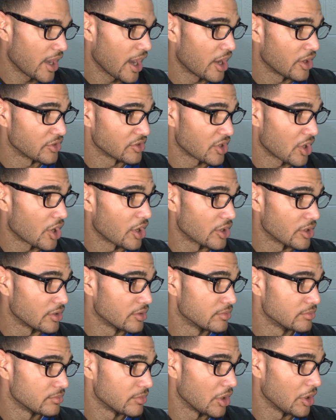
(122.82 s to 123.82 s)
Cal's hard,
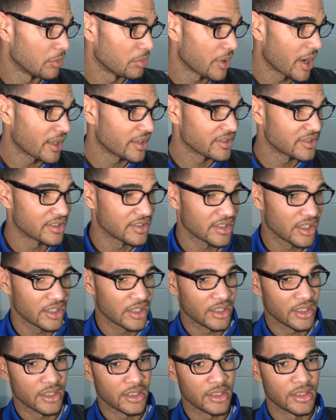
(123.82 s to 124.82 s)
you know, practices, and
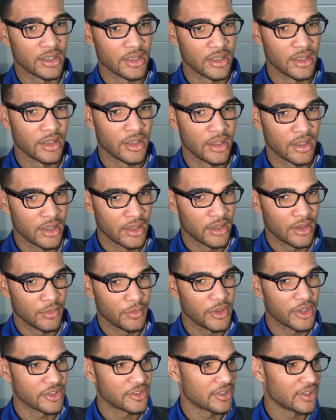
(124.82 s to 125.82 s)
then
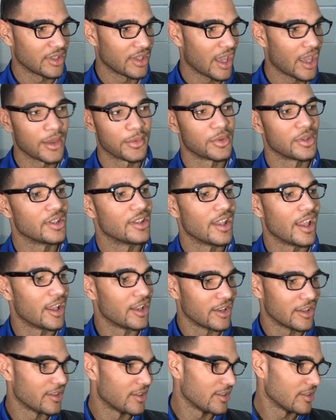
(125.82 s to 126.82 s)
we go to the game and
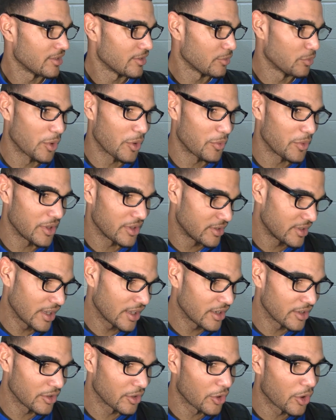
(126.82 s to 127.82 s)
none of what we
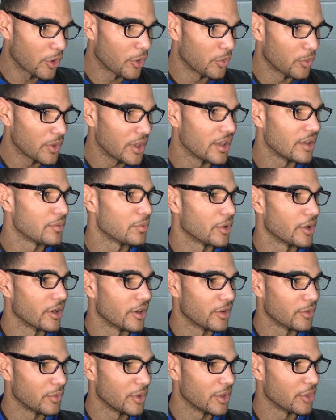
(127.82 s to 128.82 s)
did in the whole week
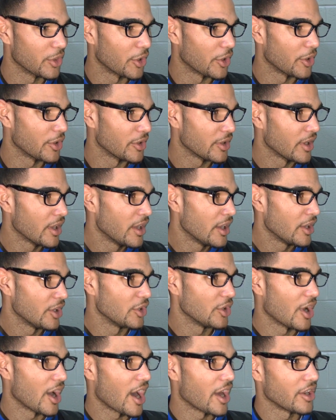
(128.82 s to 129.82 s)
where we learned,
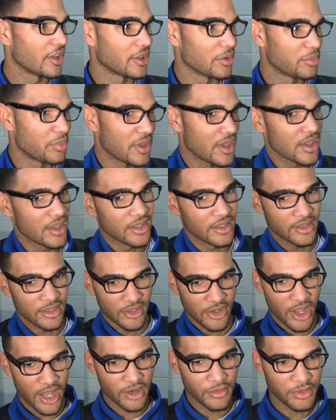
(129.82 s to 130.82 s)
you know, how to compete and, you
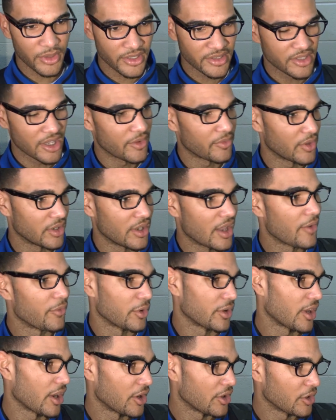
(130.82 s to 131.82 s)
know, how to play tough and
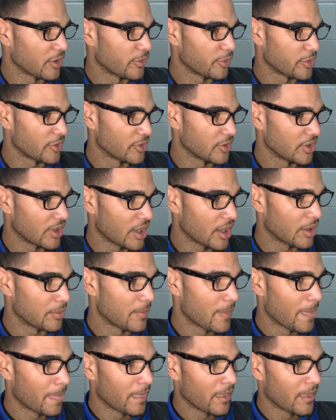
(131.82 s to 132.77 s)
never carried over to a game.